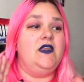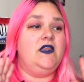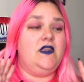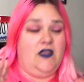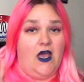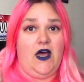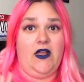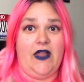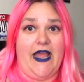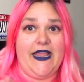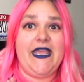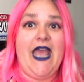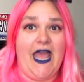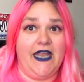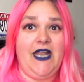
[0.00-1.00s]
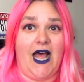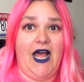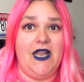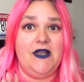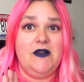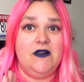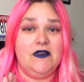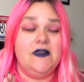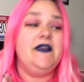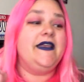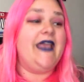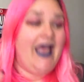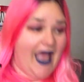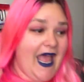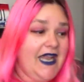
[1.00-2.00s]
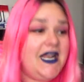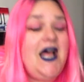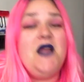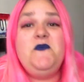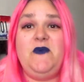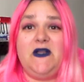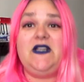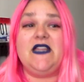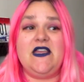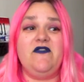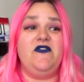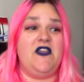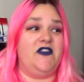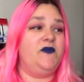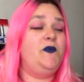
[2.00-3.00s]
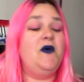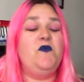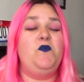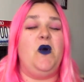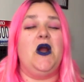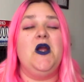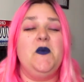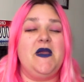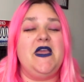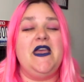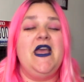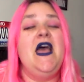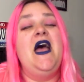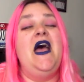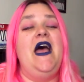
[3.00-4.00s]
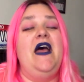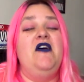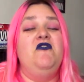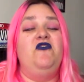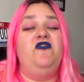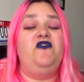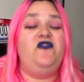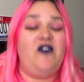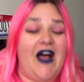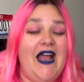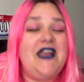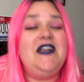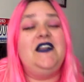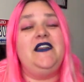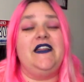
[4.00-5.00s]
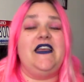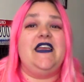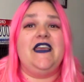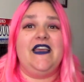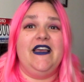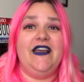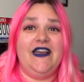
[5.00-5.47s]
Y'all, I cannot believe this, but Barbie finally,